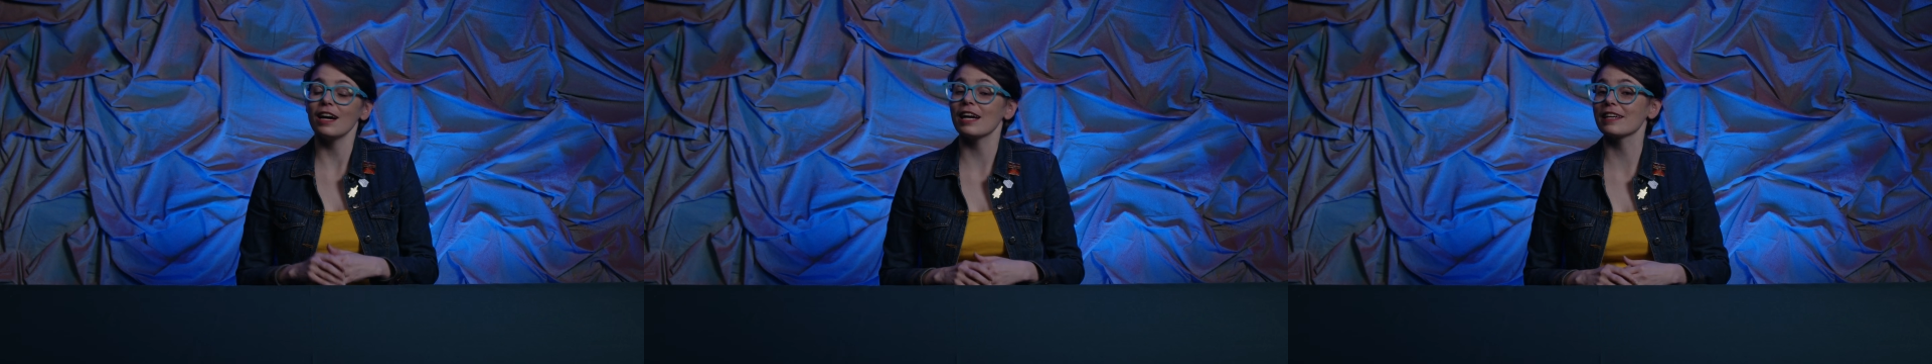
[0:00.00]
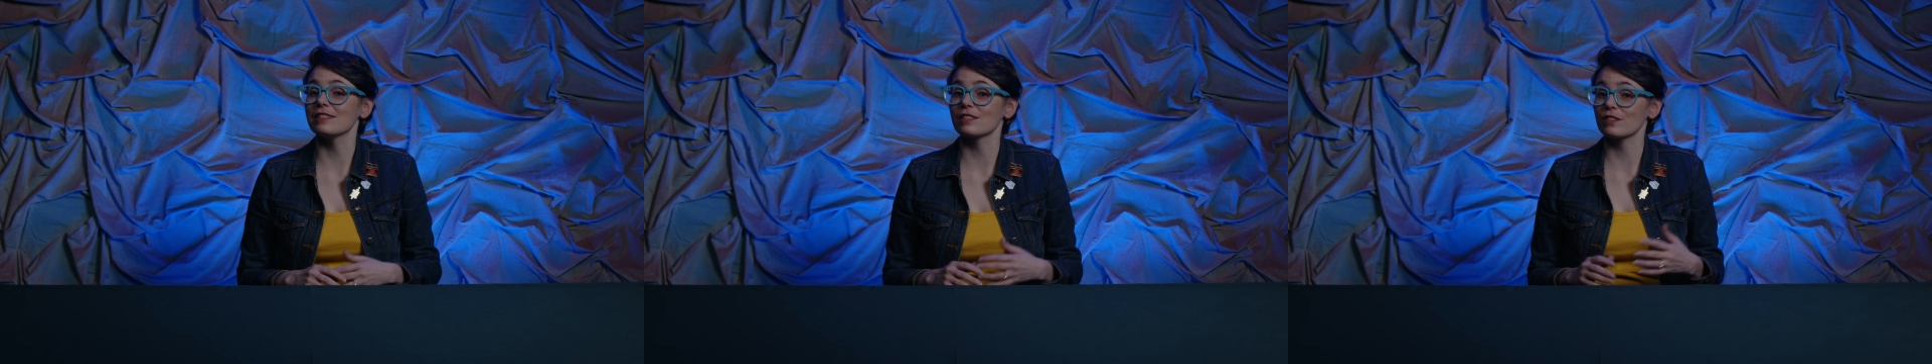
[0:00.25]

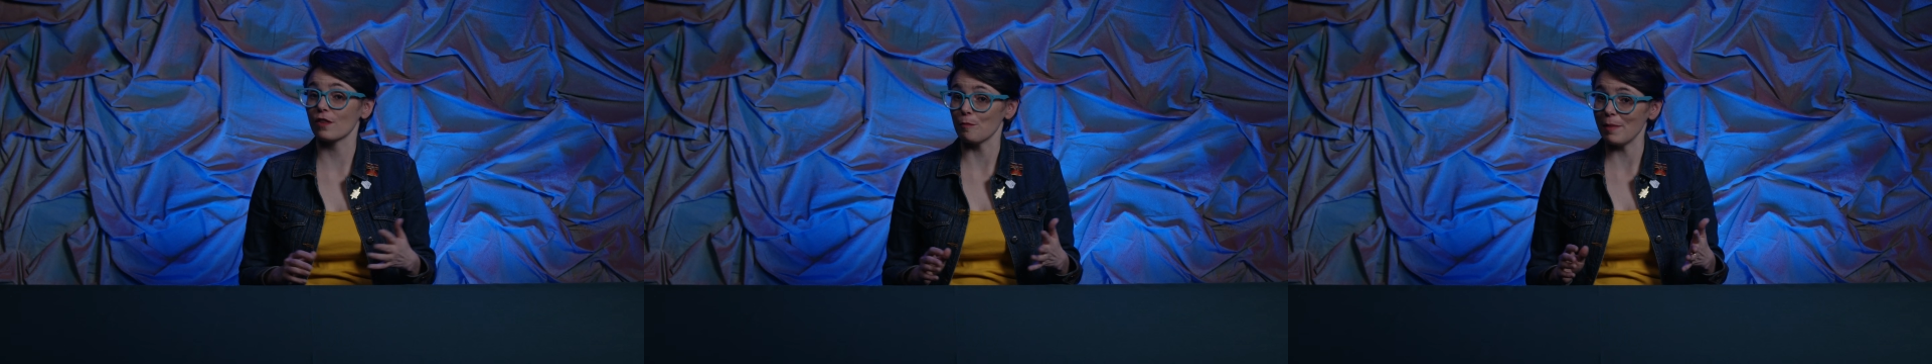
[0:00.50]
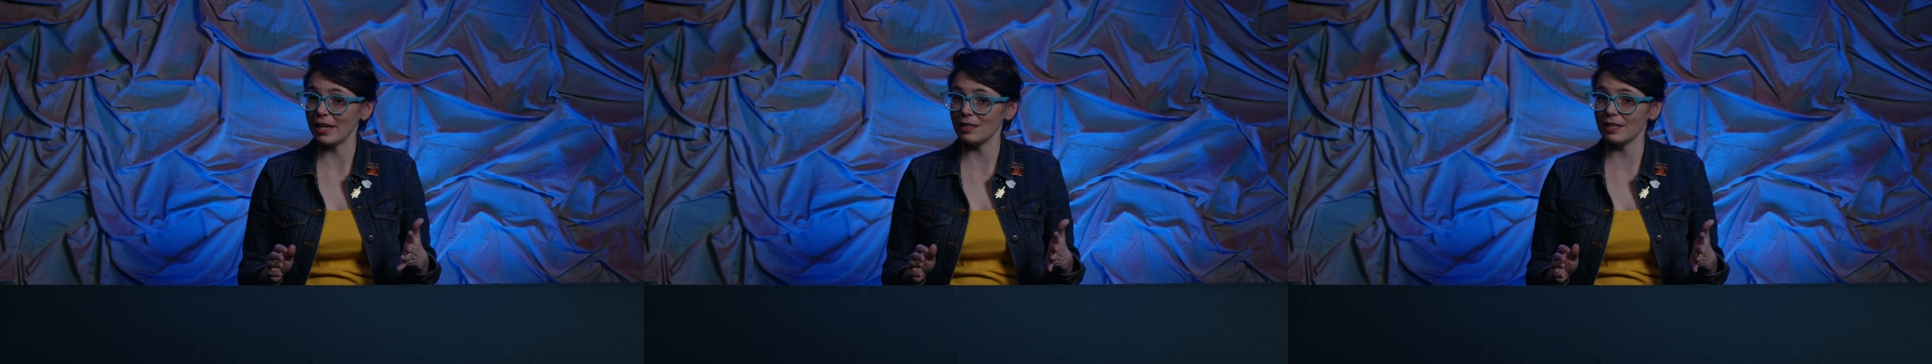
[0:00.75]
against the
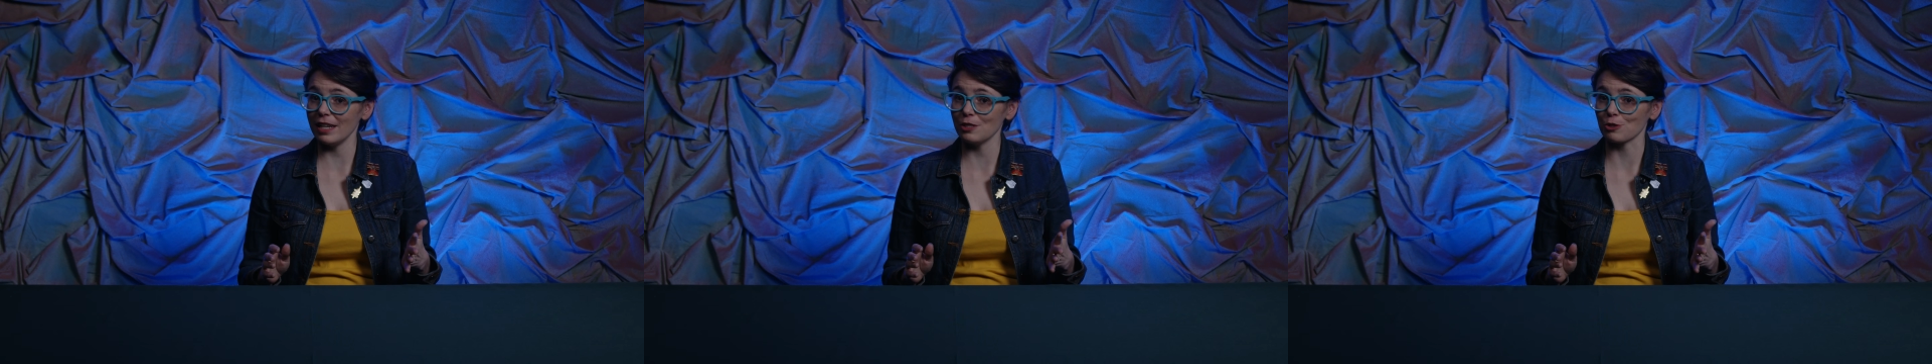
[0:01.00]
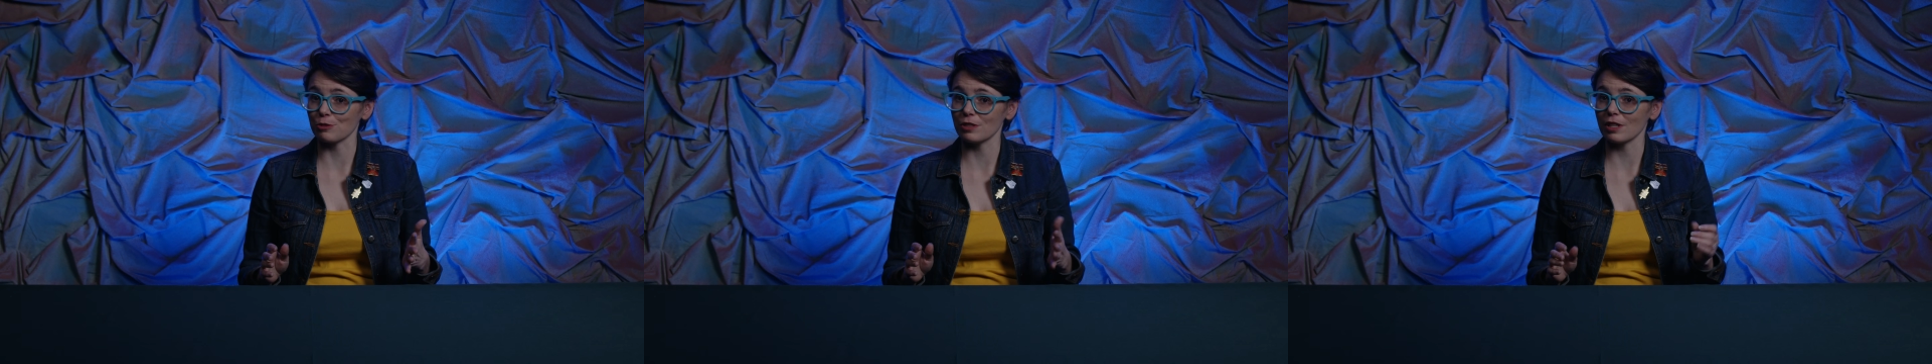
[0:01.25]
many
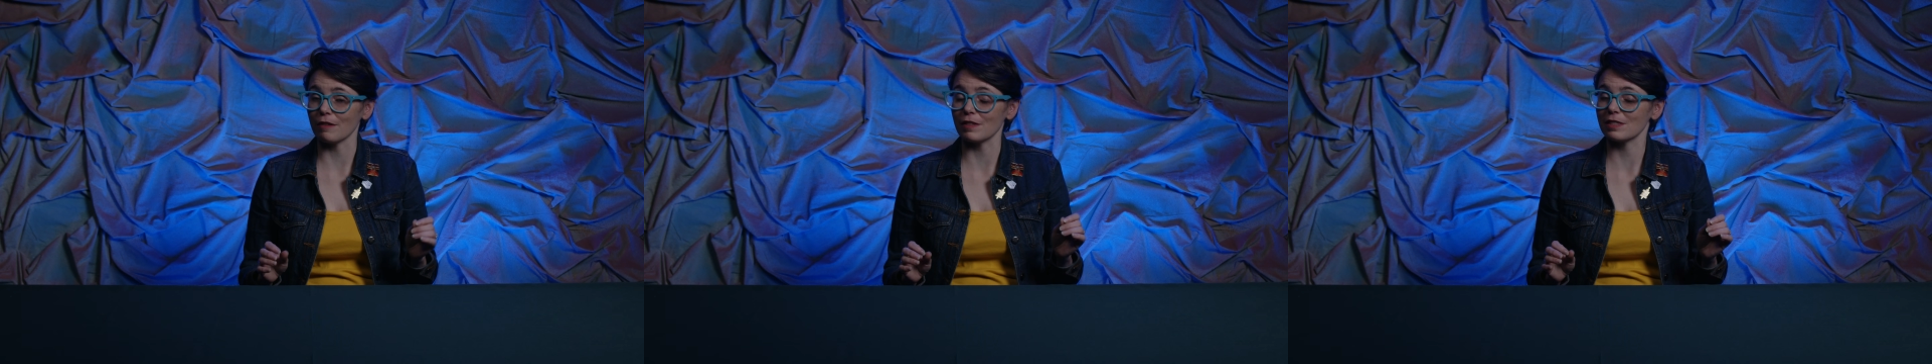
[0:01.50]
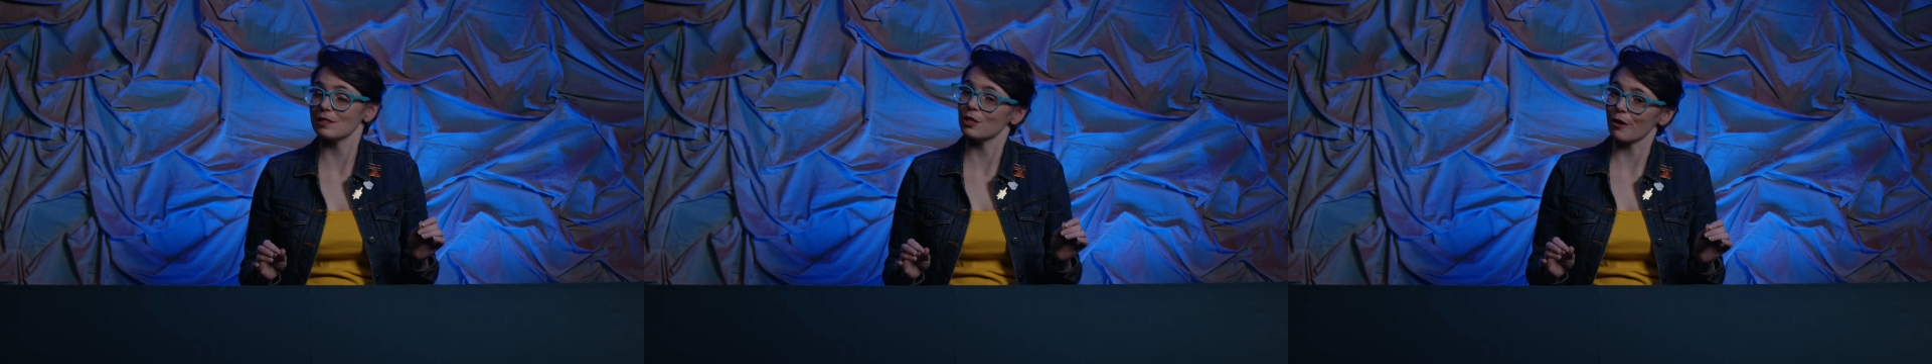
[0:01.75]
dangers of
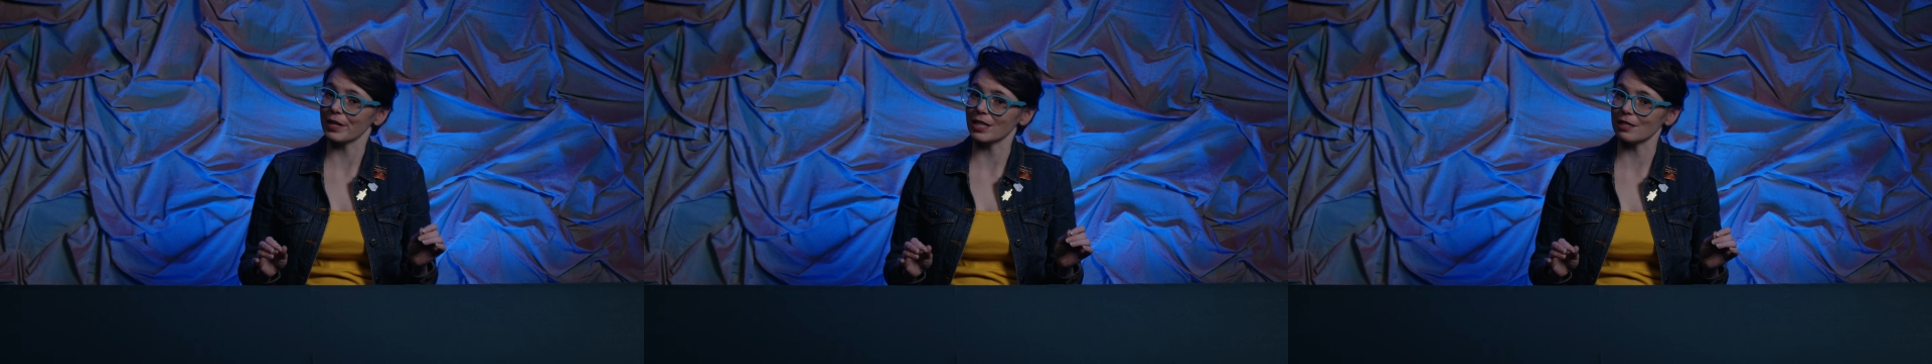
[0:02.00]
the Centauri